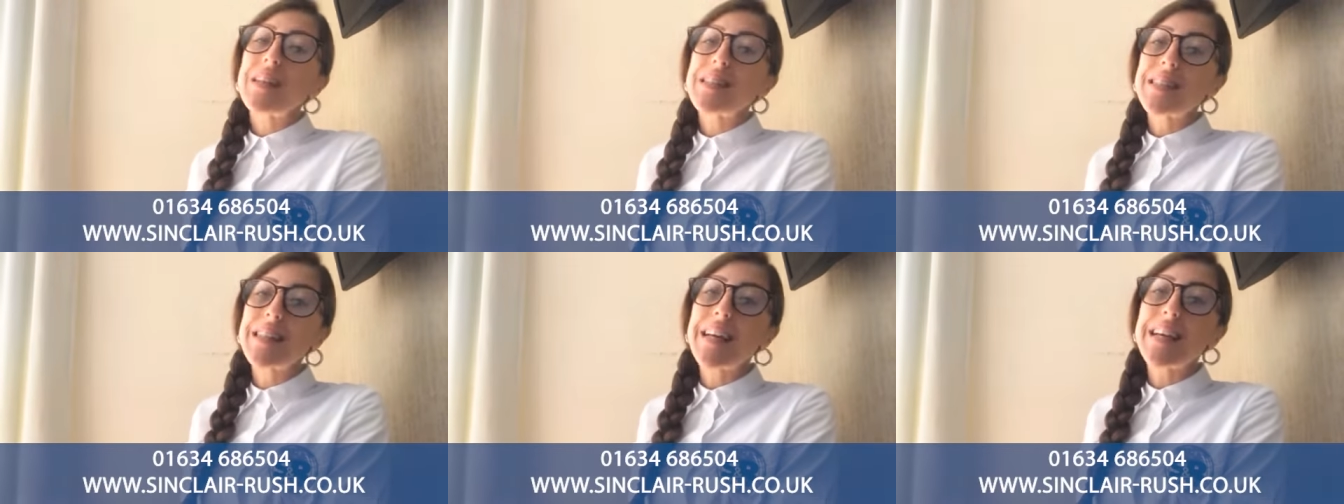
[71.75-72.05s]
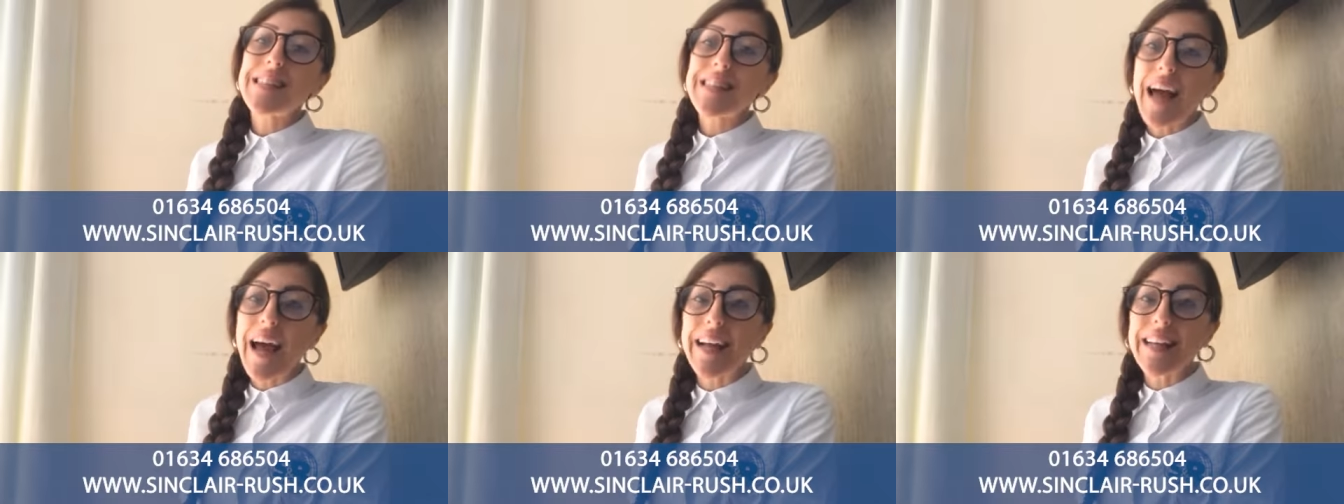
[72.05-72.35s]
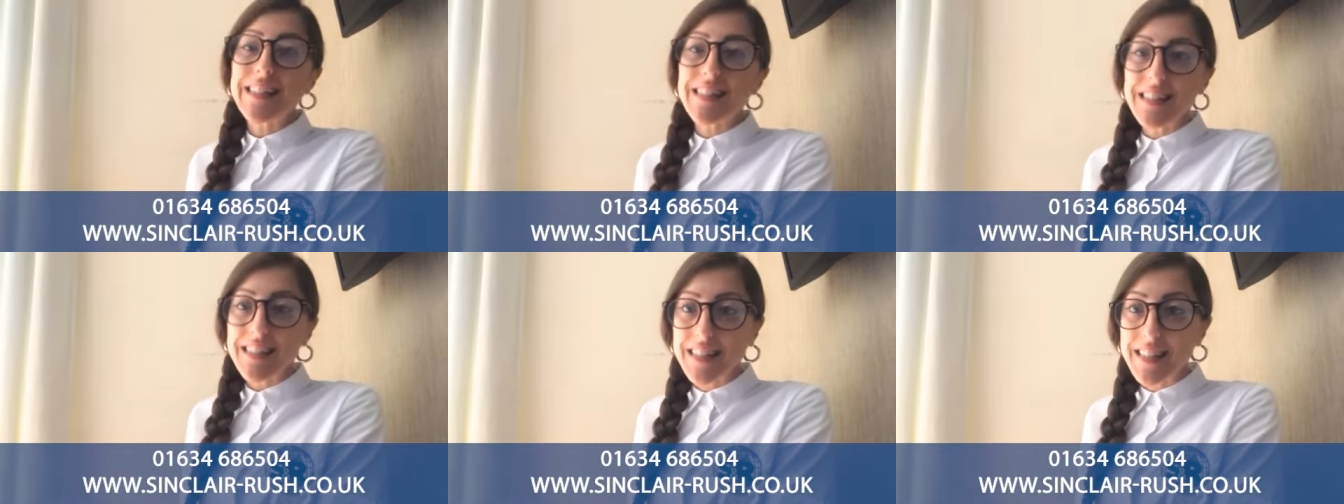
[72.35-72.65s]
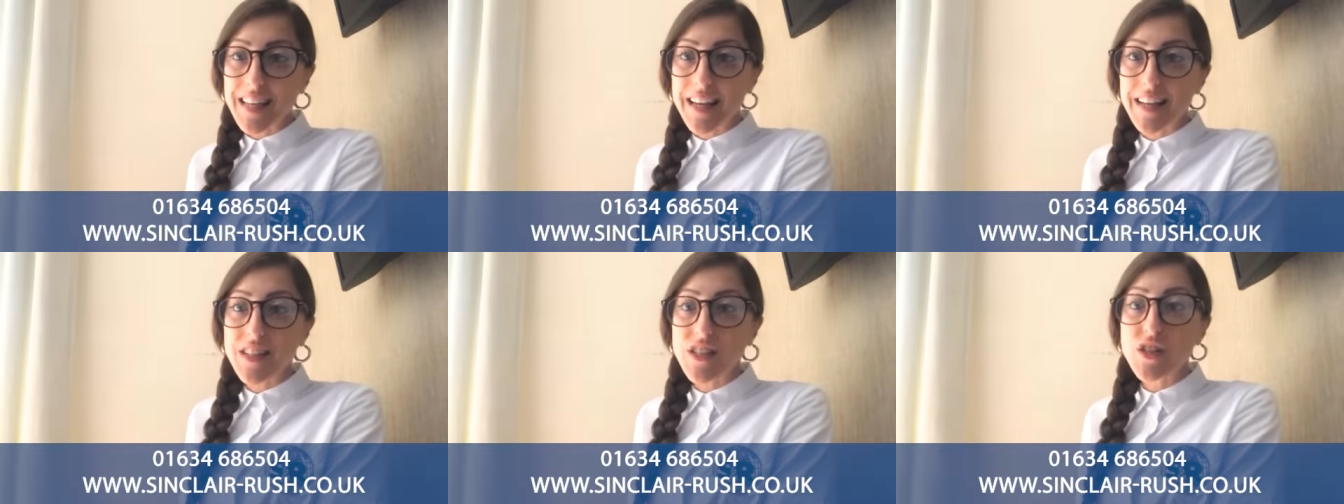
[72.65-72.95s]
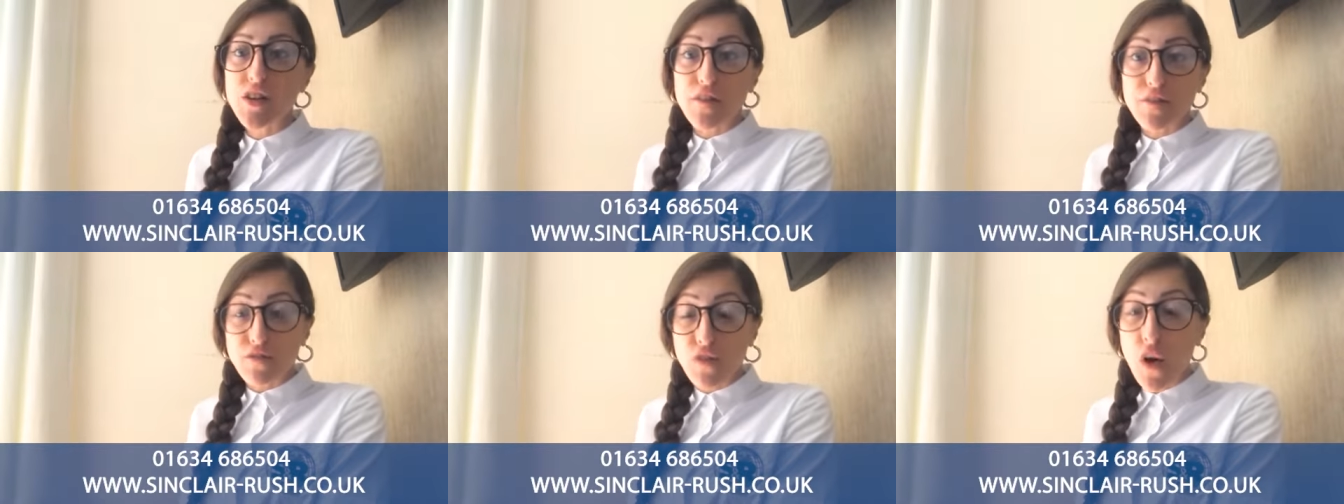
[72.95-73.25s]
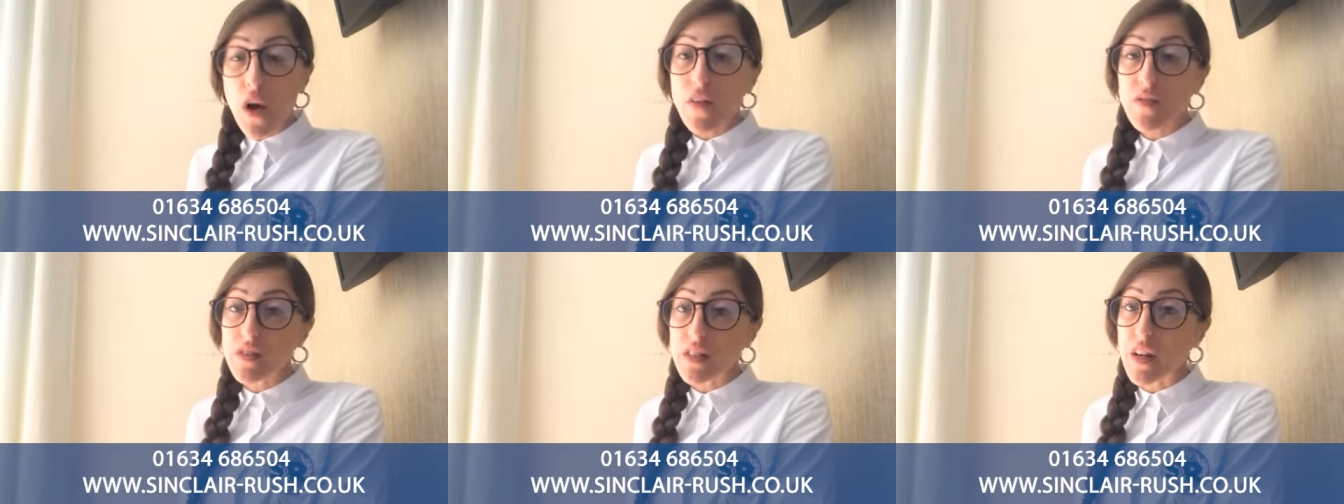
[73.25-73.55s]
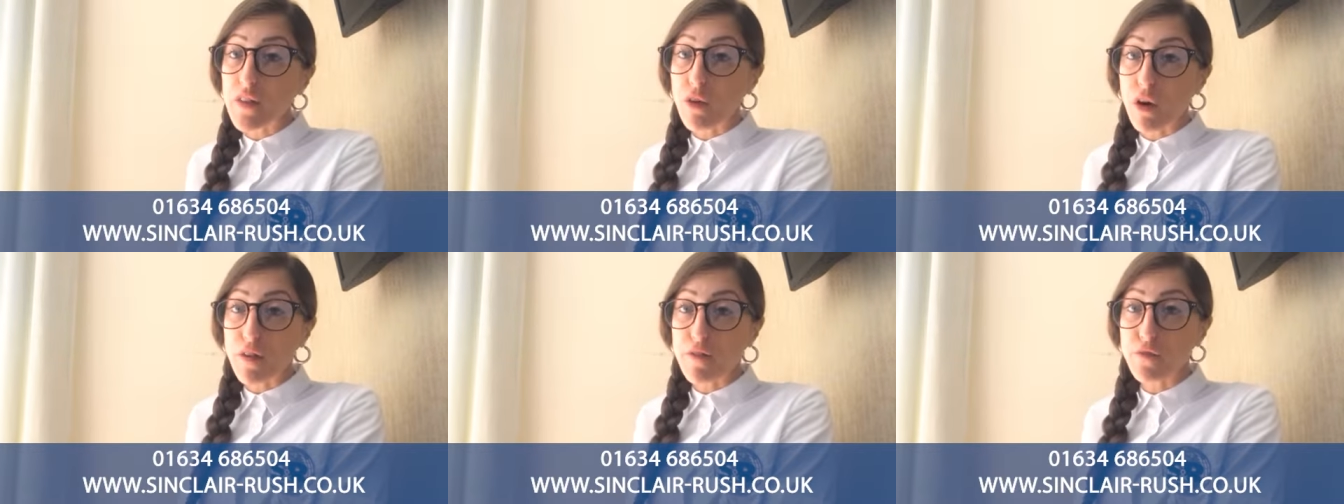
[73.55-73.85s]
686
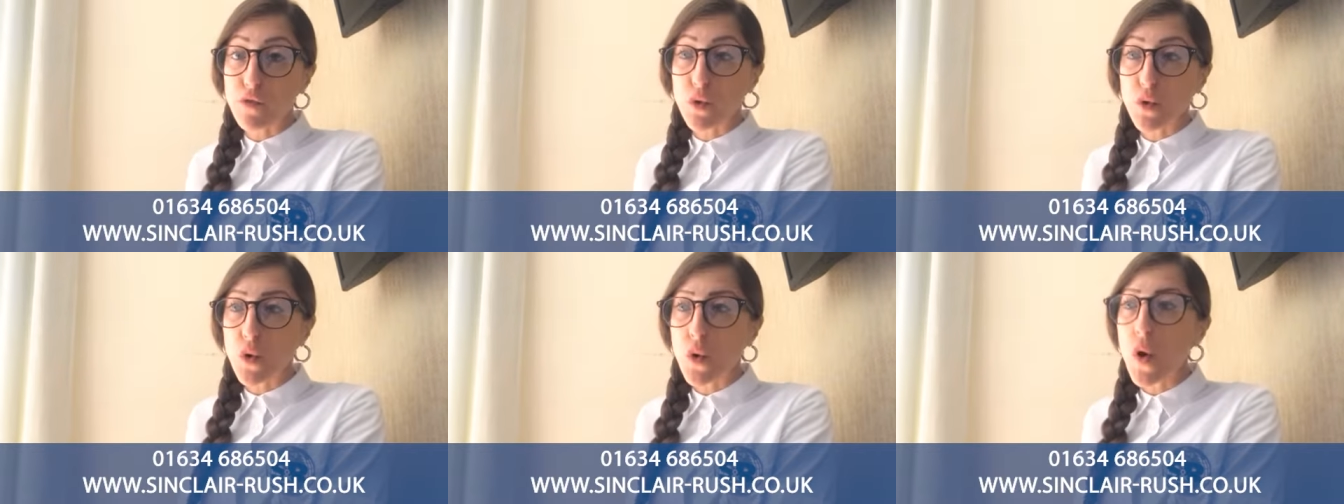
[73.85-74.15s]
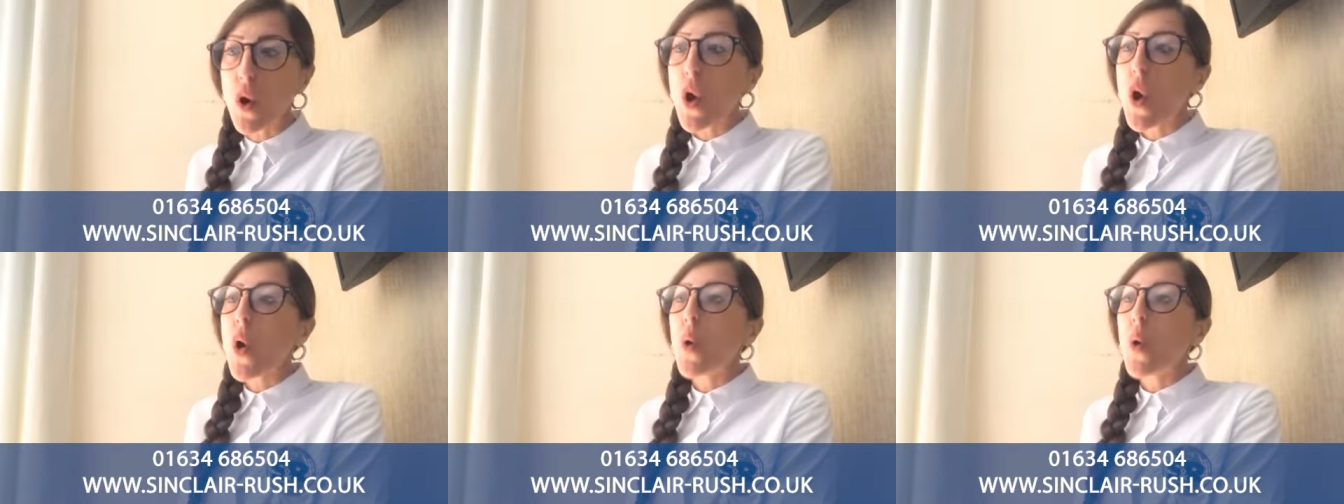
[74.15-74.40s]
504,